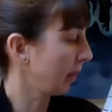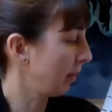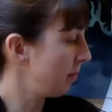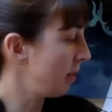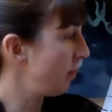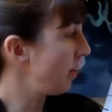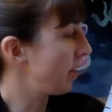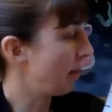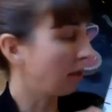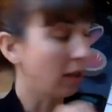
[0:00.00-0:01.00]

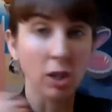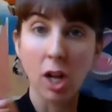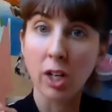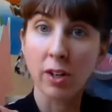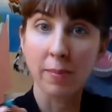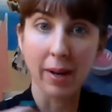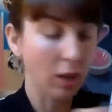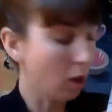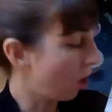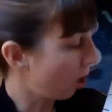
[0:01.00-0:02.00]
Maybe I'm going to color in my
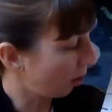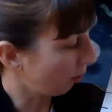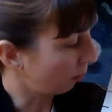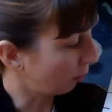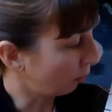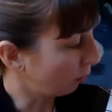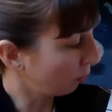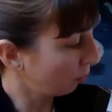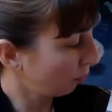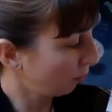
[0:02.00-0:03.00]
car
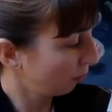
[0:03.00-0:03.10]
blue.